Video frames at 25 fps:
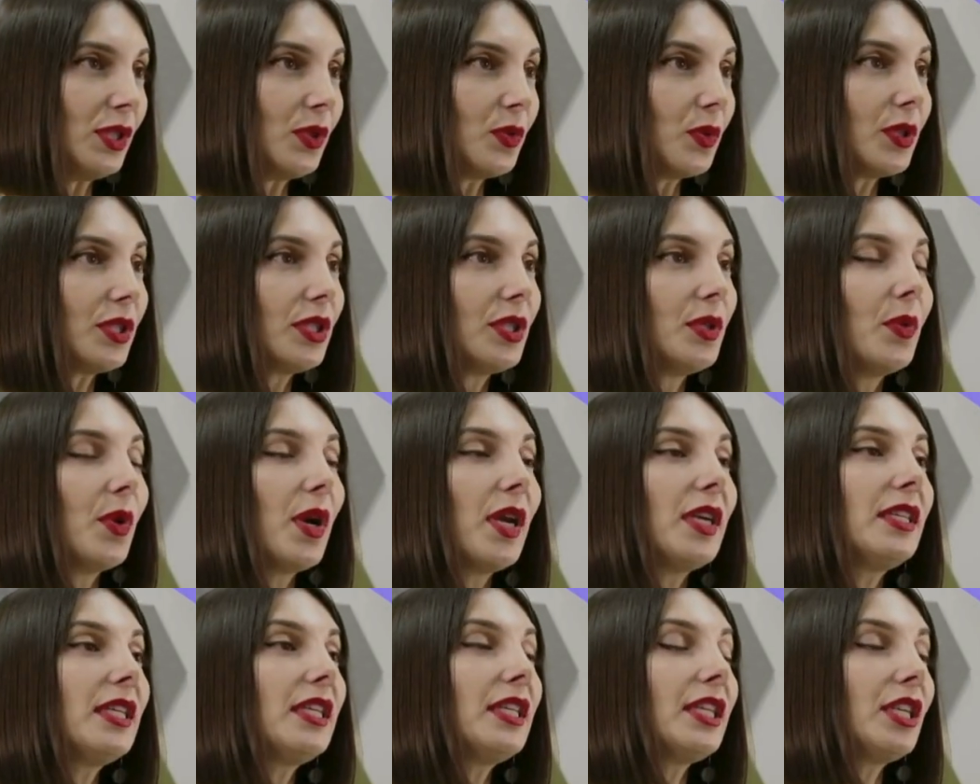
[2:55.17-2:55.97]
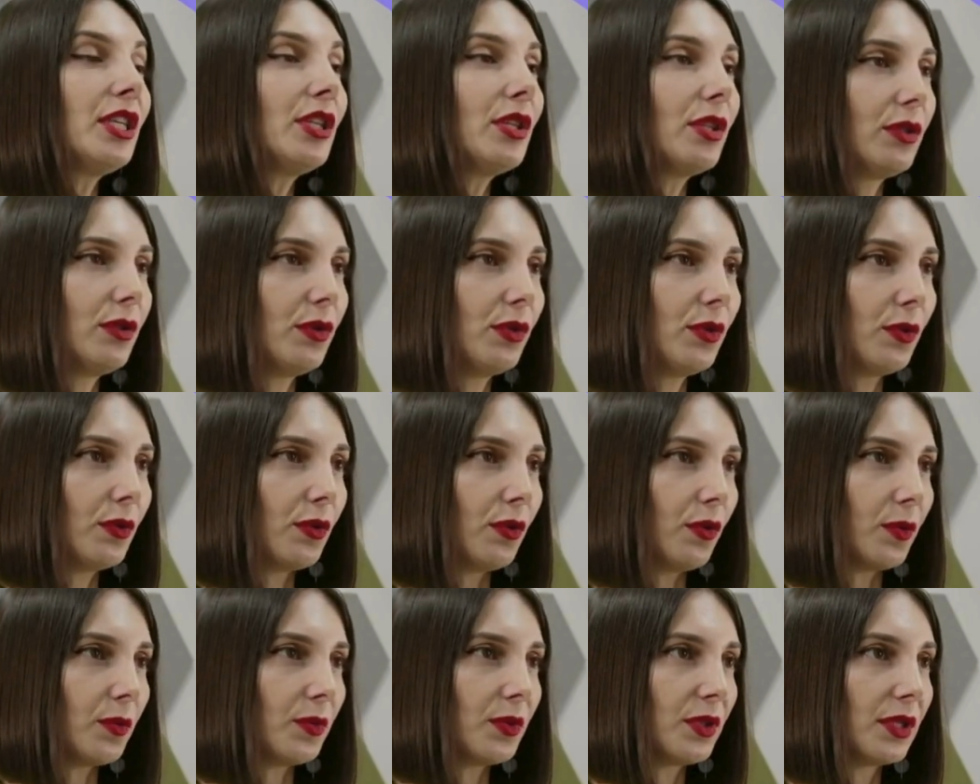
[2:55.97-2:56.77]
was divided into 2
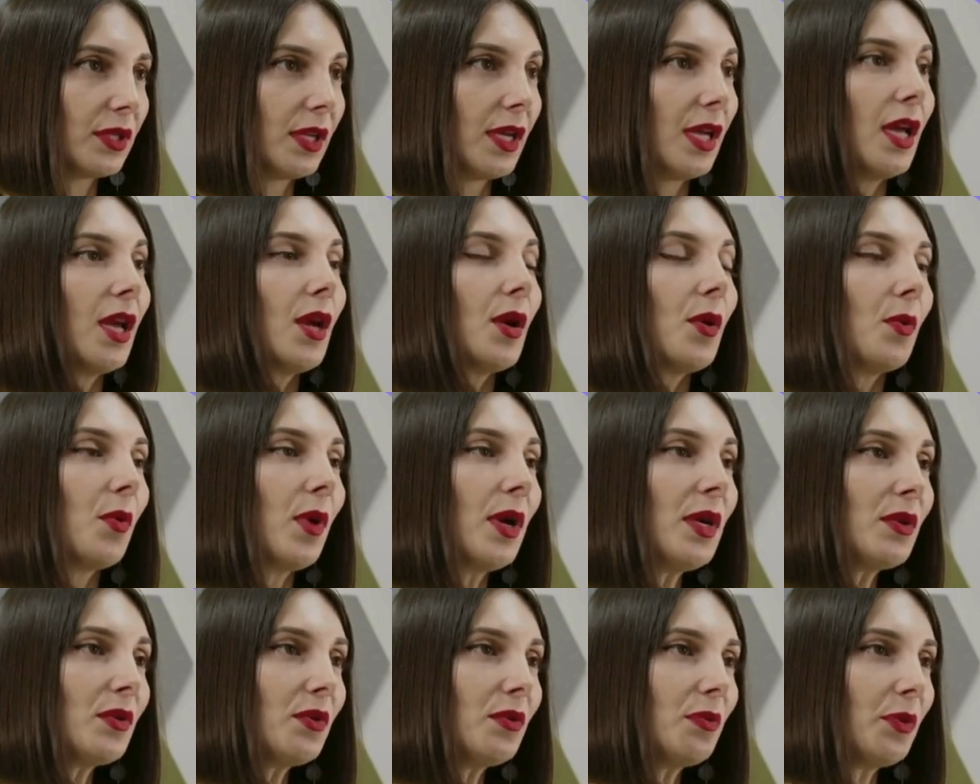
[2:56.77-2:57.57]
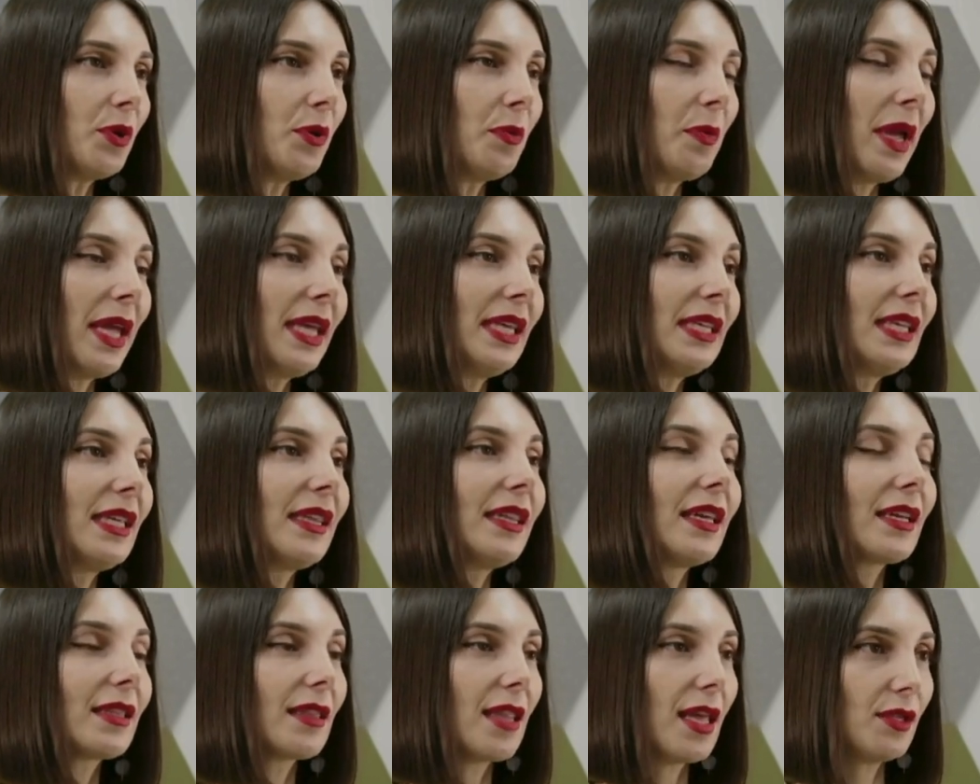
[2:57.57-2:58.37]
groups. One group remained in the
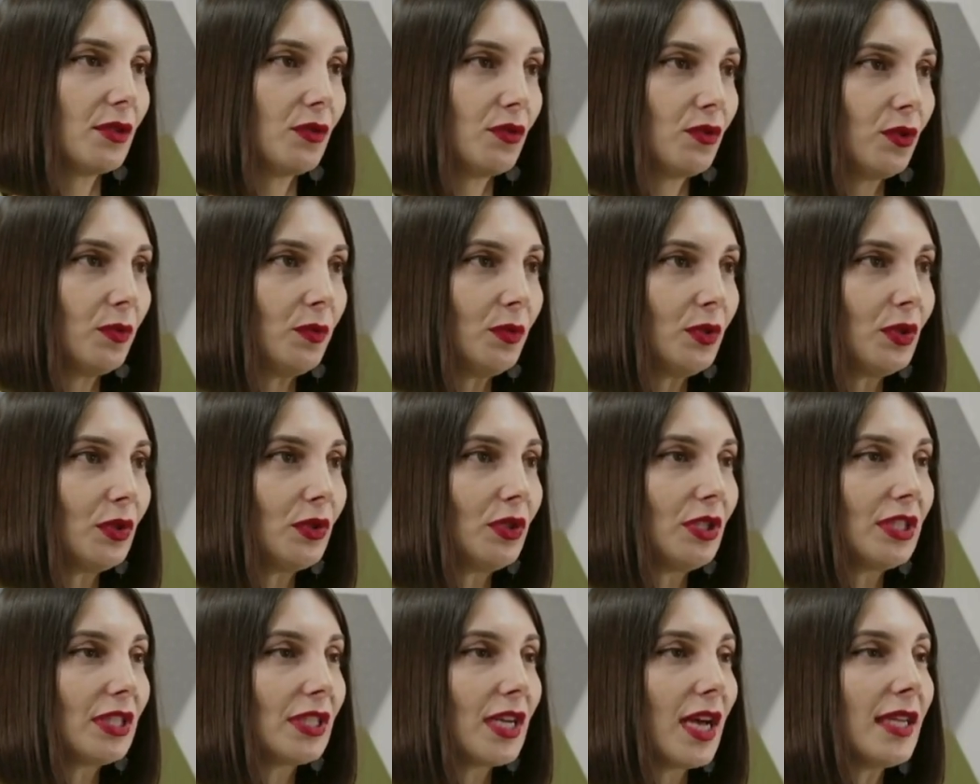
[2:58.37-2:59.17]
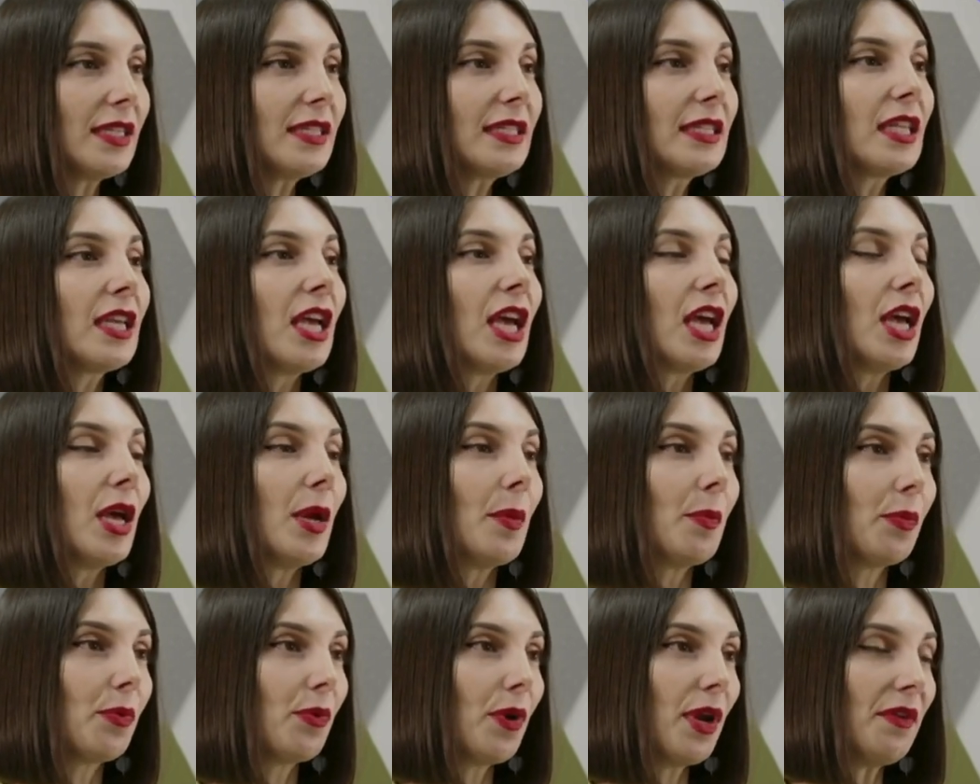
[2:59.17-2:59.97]
classroom to discuss
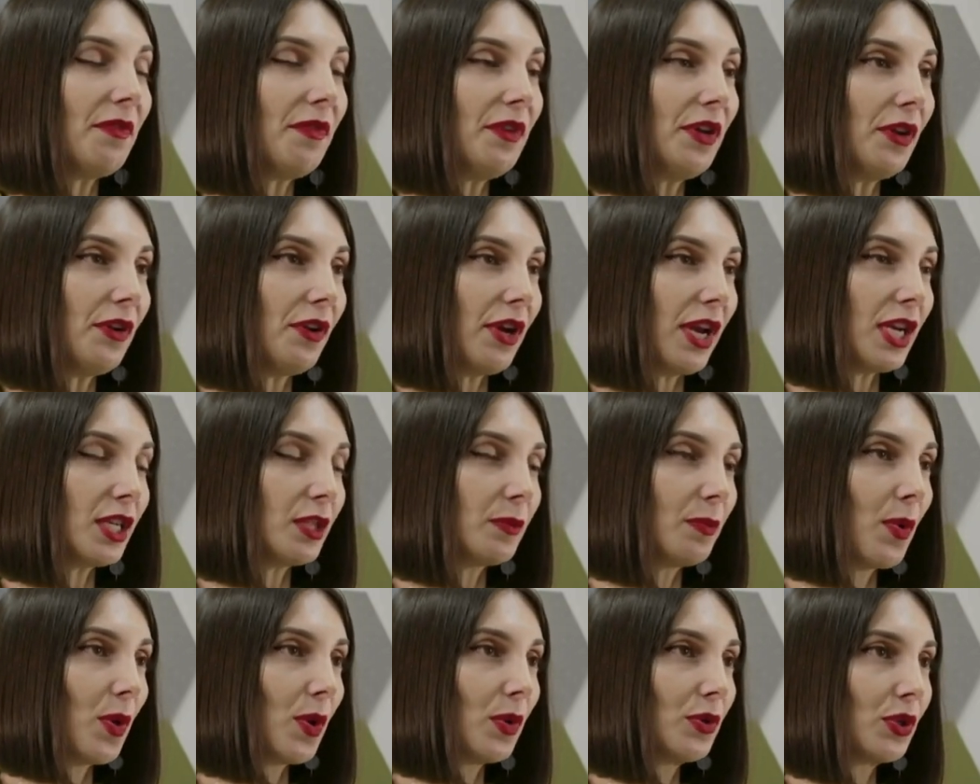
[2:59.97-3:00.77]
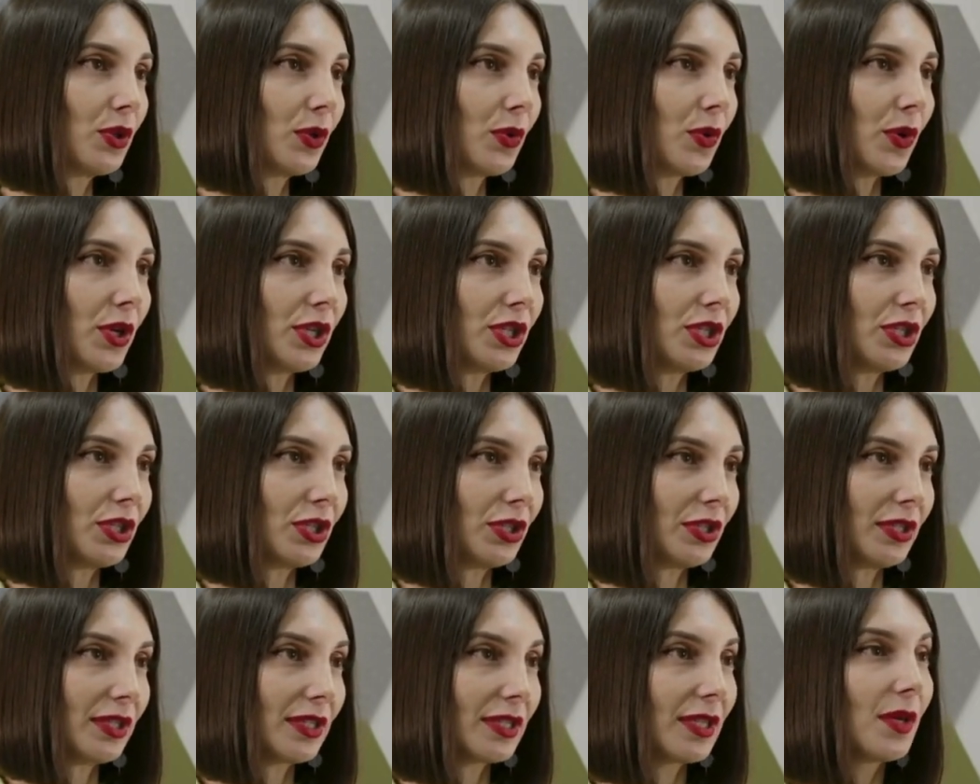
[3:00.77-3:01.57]
previous exposure questions,
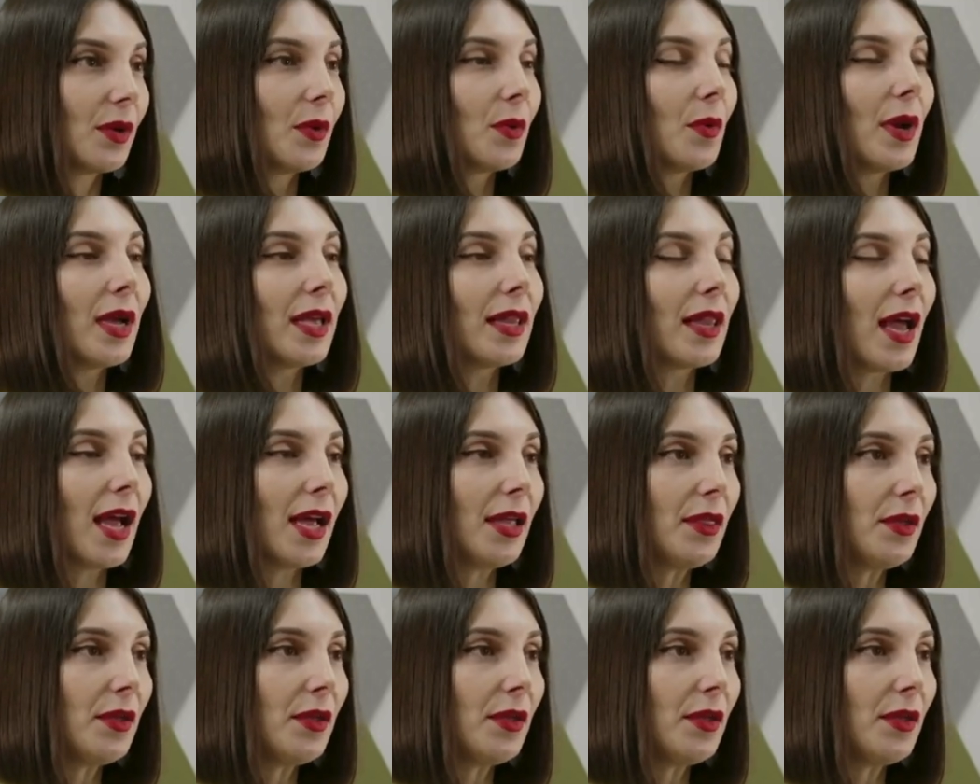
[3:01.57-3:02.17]
while other